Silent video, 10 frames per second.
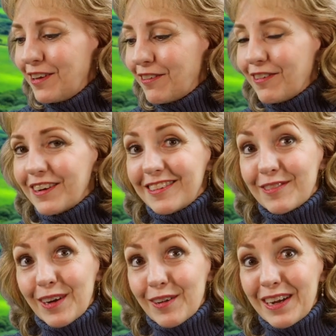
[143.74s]
what
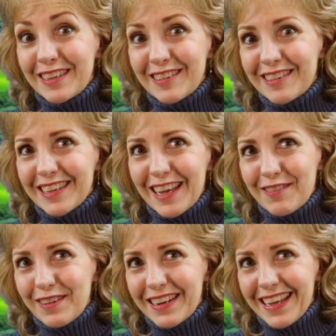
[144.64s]
do I do,
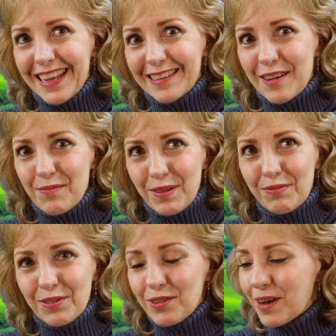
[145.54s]
Ted, when I end up with
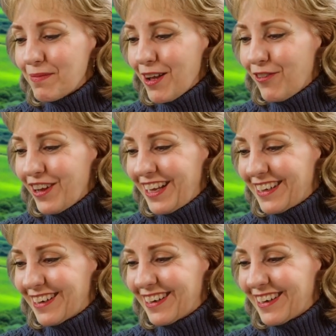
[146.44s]
food on my finger?